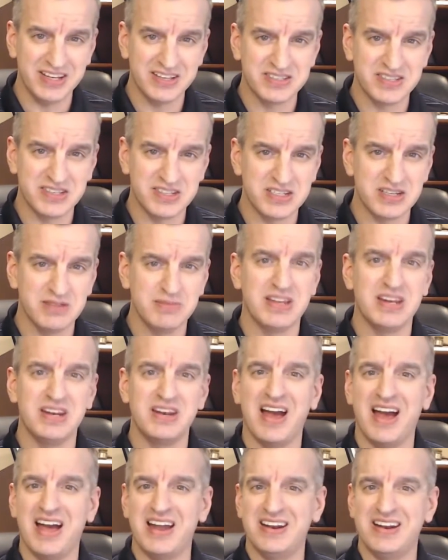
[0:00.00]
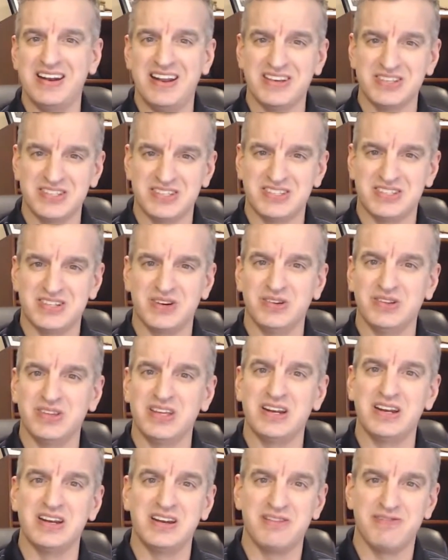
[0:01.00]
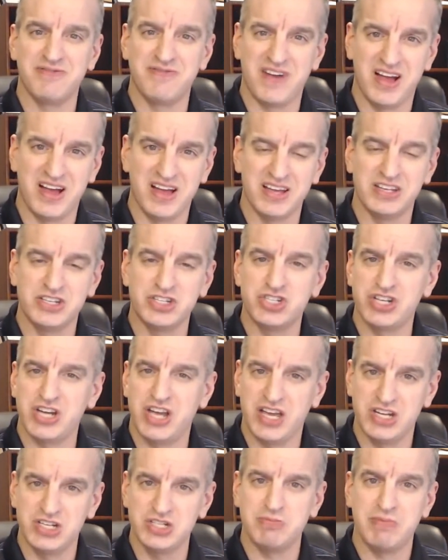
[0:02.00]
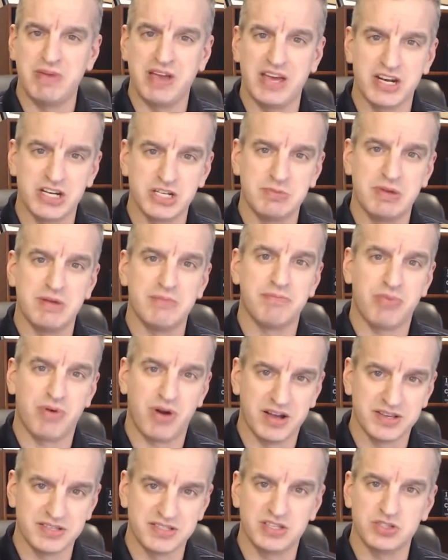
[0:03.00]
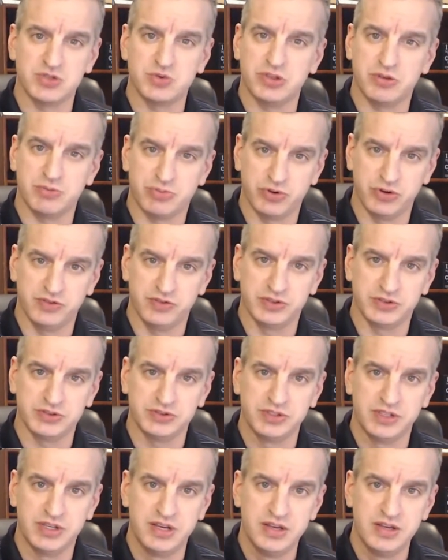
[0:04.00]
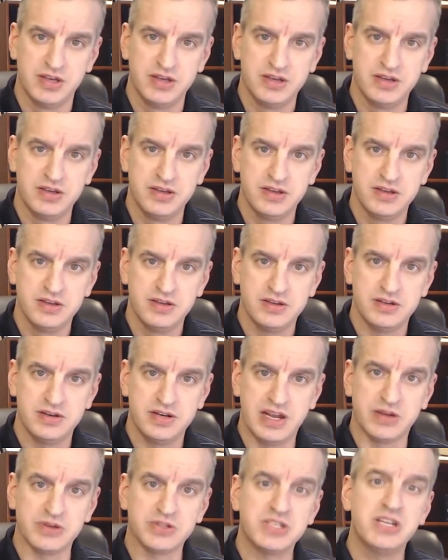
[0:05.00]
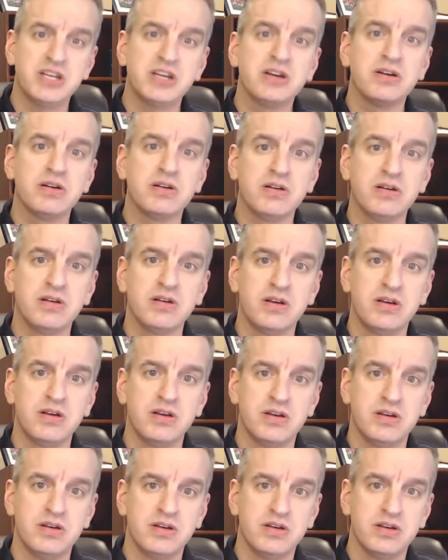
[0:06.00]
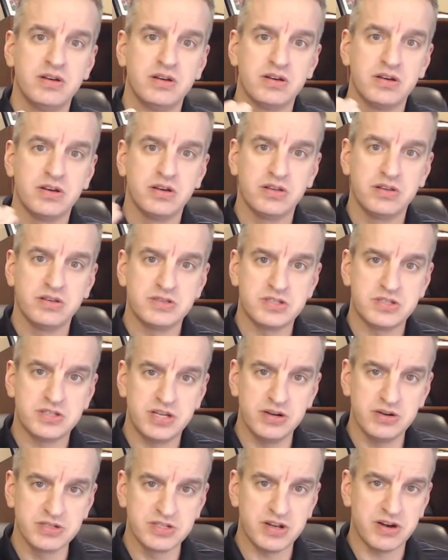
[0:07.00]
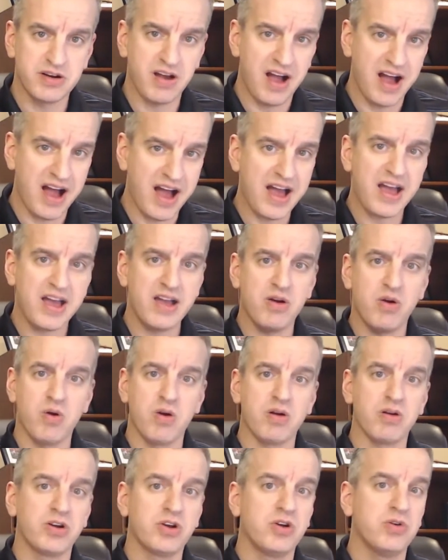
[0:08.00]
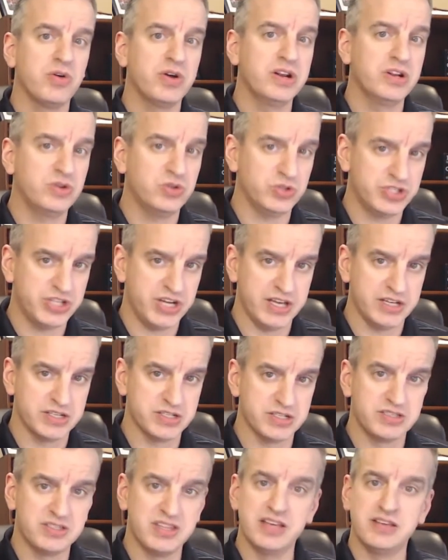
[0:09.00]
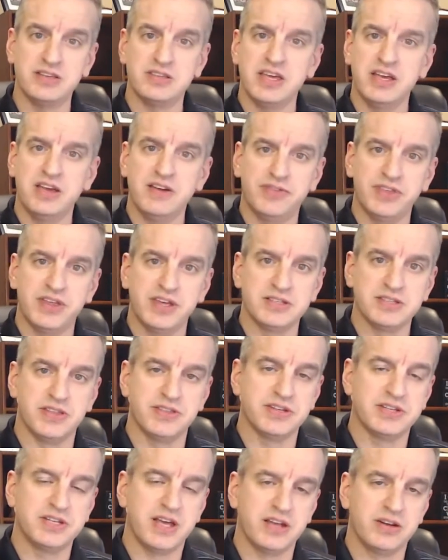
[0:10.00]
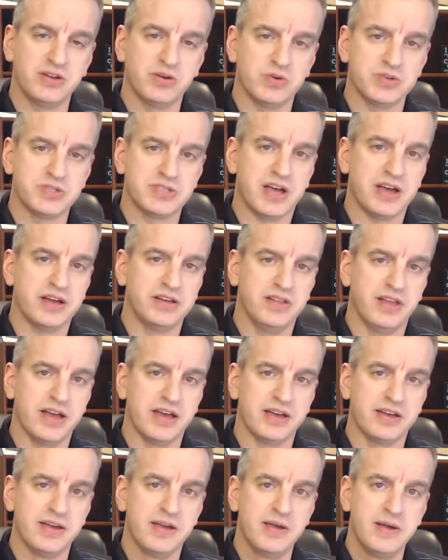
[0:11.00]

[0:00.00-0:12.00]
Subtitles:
system and not necessarily in a defined change management process with approvals. Now, tiers that are high or critical changes. Think of things on the technical side like